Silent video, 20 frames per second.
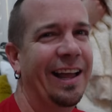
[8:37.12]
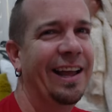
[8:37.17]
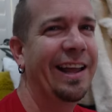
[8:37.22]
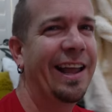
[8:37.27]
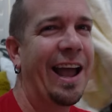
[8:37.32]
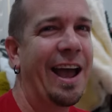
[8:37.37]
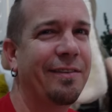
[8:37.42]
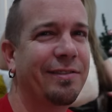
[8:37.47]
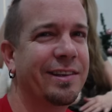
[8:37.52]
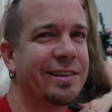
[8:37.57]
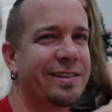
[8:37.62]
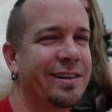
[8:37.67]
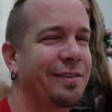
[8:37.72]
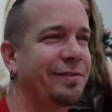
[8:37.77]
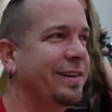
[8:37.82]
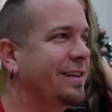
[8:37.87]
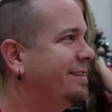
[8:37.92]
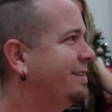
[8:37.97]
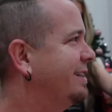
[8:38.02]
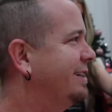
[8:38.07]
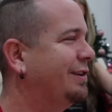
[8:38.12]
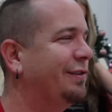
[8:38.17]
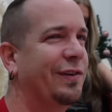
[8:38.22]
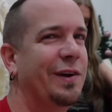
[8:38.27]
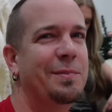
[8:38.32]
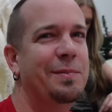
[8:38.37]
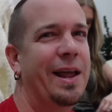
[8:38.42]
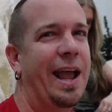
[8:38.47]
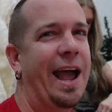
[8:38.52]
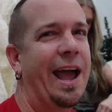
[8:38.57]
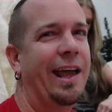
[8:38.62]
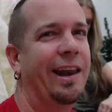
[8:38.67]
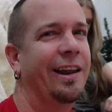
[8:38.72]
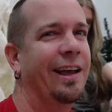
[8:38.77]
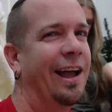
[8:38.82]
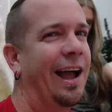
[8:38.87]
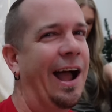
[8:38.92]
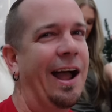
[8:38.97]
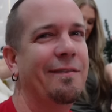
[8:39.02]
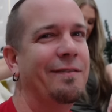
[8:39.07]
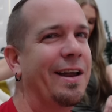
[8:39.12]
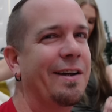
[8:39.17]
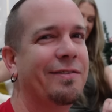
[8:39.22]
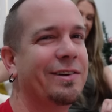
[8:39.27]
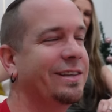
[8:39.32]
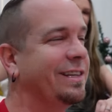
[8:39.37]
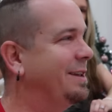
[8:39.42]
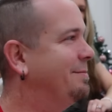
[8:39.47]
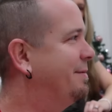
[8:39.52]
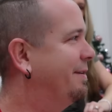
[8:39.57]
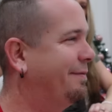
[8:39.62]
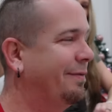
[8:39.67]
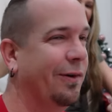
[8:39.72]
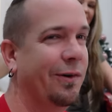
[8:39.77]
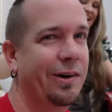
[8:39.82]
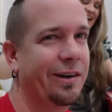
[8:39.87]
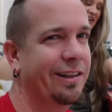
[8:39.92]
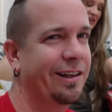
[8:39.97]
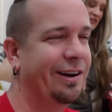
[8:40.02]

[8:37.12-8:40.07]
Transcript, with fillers: Like half the stuff that says for Dad, I've never seen before.